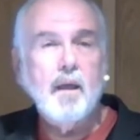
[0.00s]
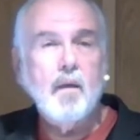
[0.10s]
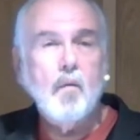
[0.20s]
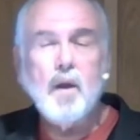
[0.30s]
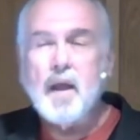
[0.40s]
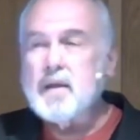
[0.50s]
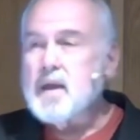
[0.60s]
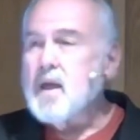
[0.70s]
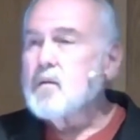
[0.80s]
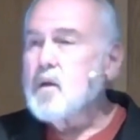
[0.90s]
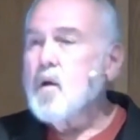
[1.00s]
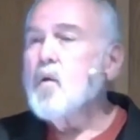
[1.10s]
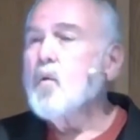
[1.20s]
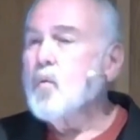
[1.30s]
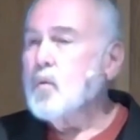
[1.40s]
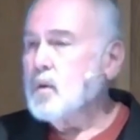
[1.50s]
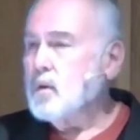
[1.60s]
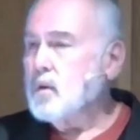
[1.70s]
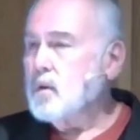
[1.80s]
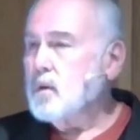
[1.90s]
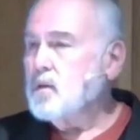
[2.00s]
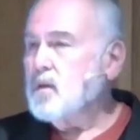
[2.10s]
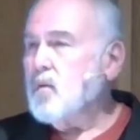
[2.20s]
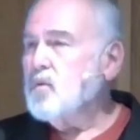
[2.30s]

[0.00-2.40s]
what I now know is that